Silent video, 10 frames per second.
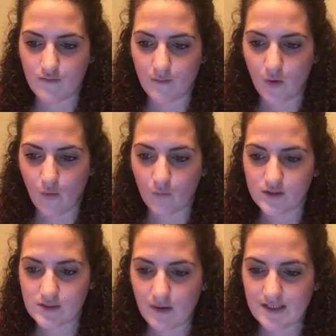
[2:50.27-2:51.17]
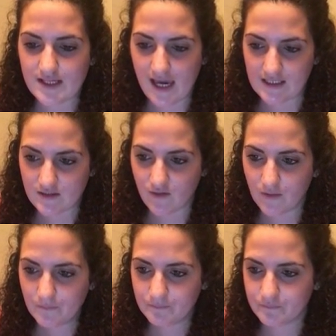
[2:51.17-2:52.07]
from the Homewood Suites,
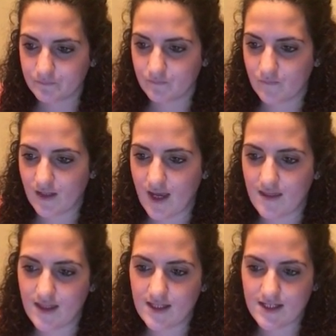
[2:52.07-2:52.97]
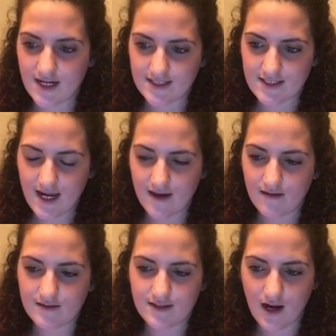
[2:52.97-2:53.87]
Gainesville. And then the next
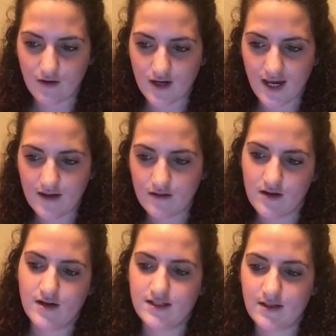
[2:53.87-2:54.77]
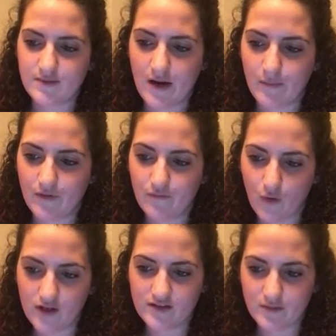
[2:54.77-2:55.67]
day, Saturday, September
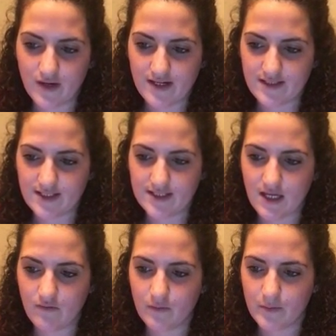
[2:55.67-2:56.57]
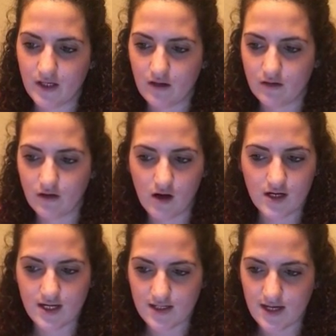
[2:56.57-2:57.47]
4th, 2016, from the Hilton
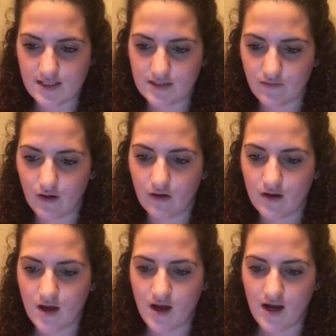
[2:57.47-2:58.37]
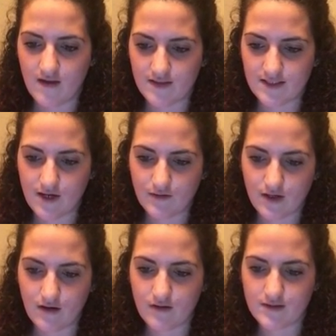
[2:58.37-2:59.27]
Garden Inn, Gainesville. And then down
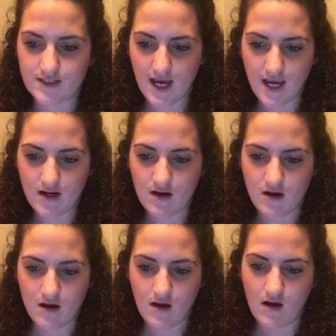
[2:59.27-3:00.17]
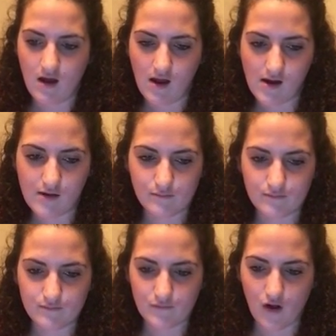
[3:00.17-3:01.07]
here, I'll sign
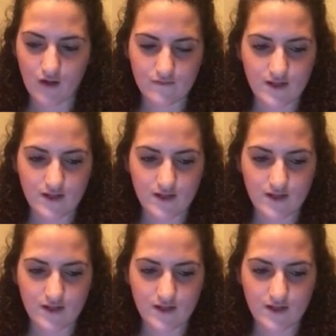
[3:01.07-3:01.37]
all